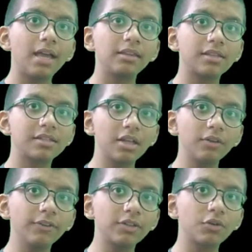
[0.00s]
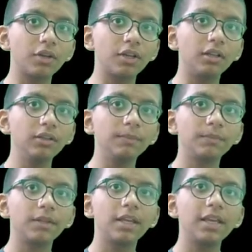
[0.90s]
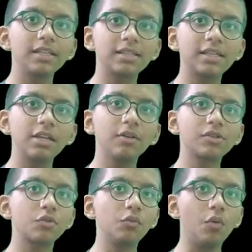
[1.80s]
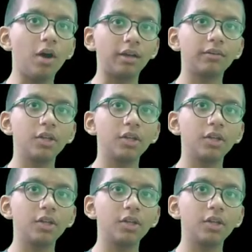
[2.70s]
the 0 factorial is equals to 1.